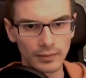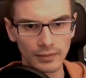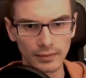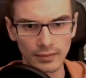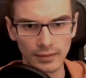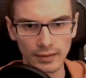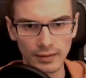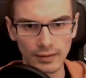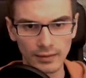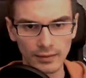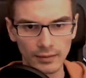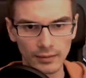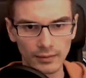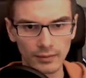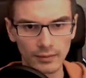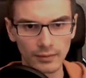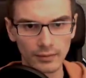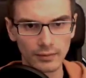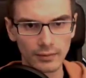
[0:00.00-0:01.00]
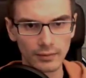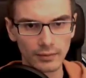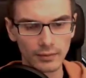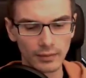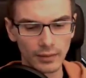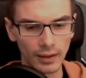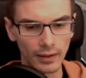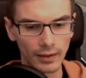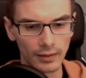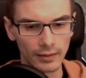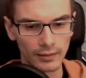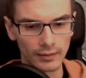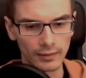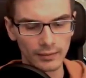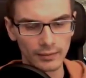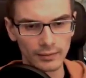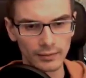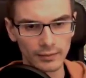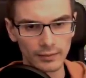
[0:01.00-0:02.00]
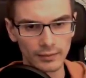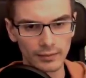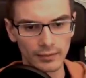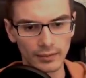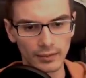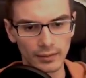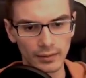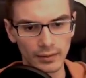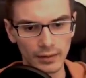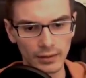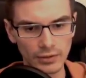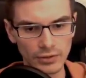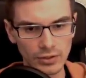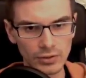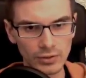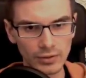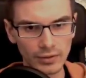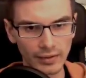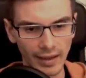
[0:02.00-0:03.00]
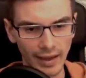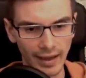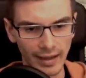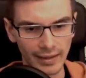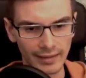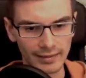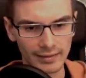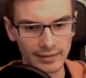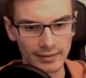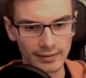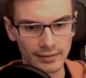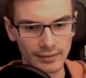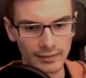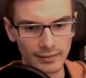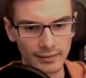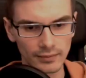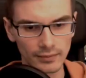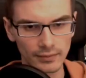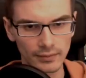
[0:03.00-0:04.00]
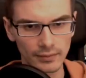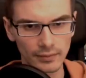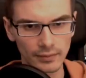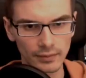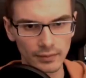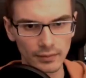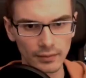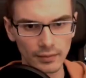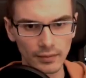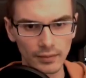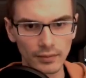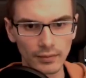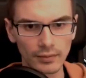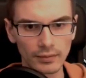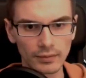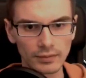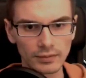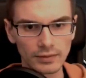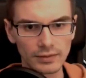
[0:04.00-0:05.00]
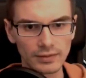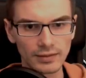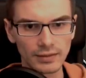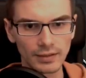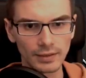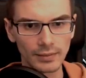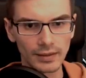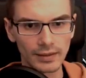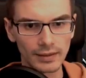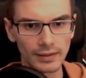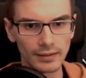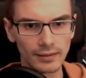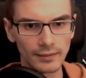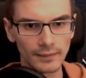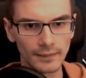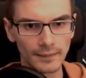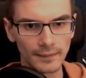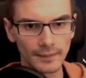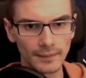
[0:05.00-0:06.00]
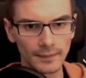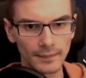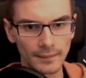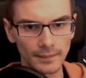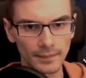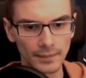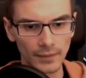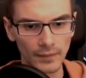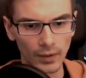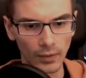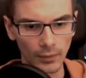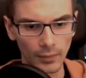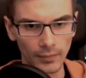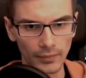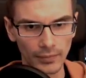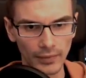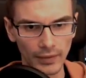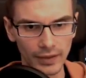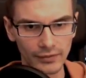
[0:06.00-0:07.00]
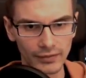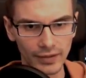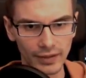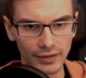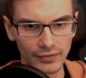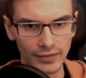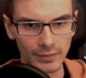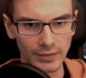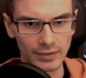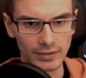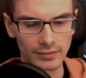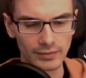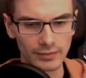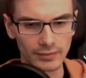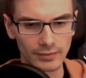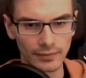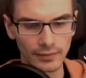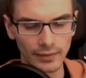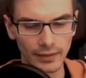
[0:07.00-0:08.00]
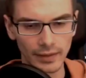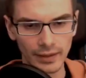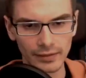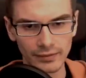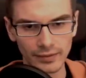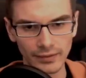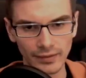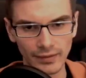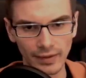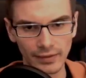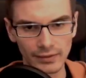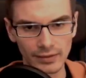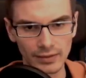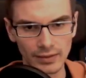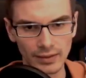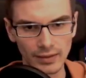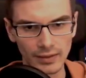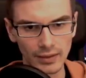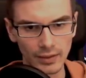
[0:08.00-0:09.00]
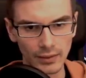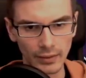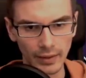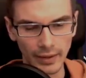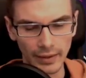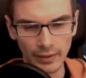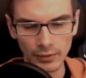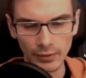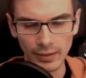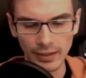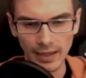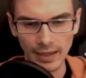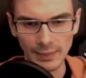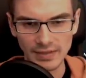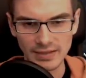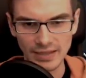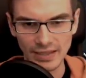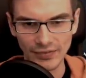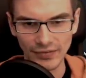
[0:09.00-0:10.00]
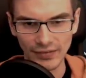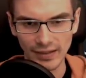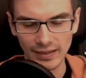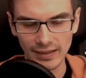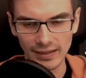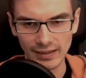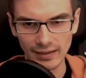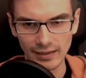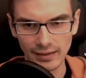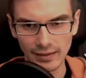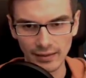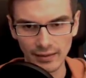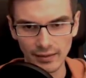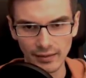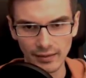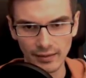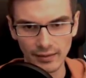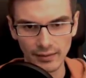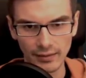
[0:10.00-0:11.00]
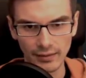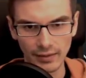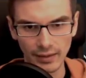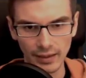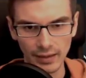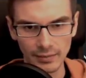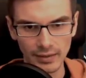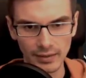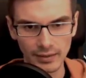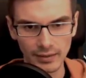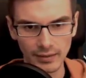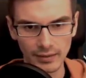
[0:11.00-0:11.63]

see. Oh. Juke that. Should still be a kill. No, not even enough damage. Not even enough damage. I don't know what happens if I kill the enemy